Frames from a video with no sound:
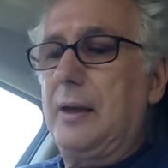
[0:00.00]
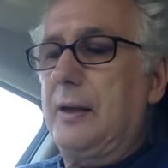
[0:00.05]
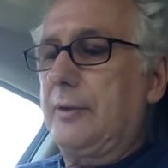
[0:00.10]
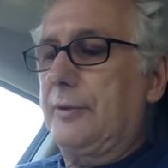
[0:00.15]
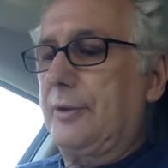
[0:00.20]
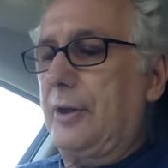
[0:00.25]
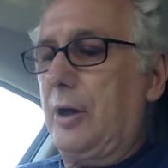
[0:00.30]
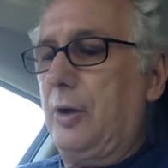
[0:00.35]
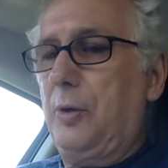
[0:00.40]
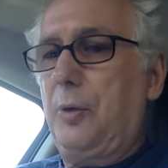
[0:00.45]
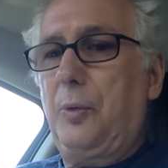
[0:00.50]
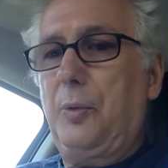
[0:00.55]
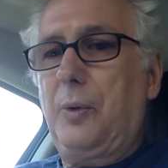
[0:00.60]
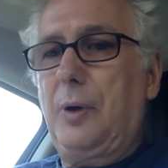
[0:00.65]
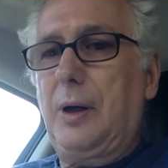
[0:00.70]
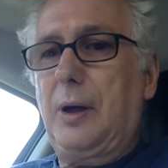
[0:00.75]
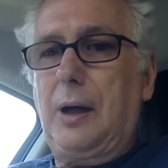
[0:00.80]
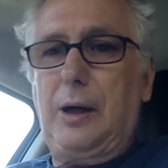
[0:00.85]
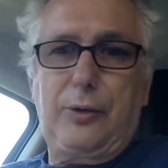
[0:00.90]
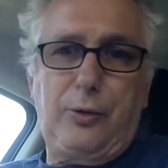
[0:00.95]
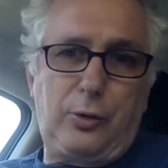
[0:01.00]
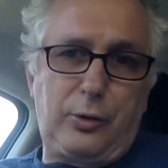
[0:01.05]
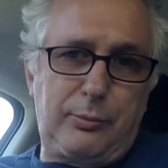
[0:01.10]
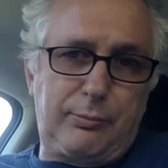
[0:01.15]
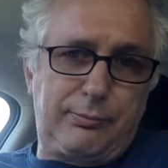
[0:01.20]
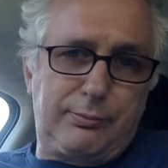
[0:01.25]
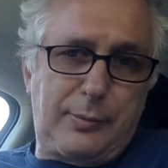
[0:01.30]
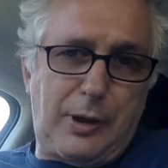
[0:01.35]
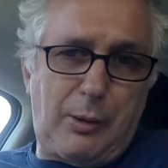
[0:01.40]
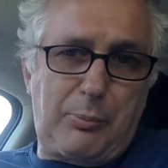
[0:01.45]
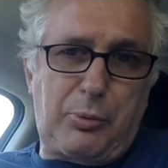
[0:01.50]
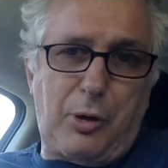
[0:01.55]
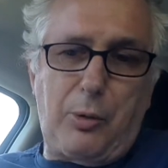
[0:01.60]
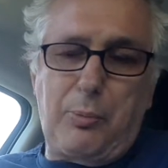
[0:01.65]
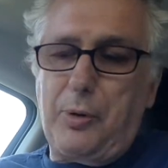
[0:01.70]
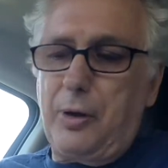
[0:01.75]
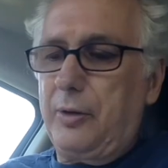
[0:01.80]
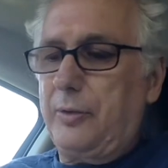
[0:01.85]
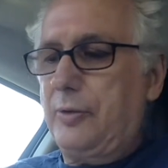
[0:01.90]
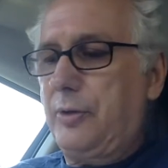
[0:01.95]
So I thought
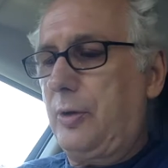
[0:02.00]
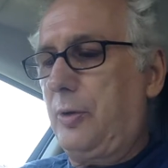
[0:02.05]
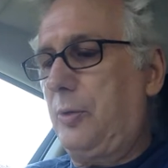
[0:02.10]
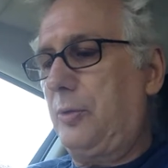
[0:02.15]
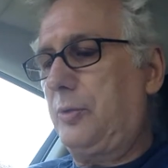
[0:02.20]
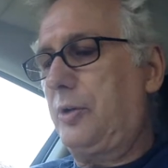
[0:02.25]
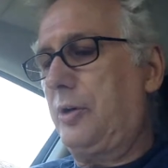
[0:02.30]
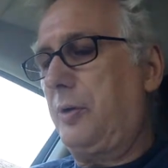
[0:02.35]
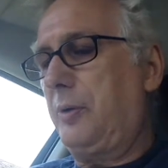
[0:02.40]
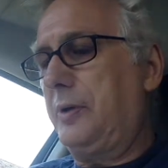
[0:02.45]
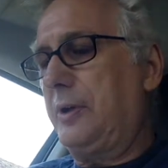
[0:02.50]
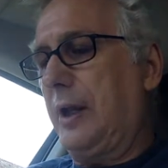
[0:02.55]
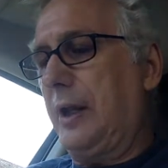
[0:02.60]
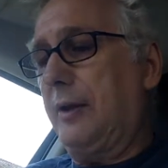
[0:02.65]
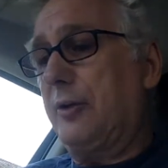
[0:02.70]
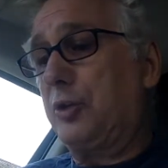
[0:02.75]
appropriate to do it here.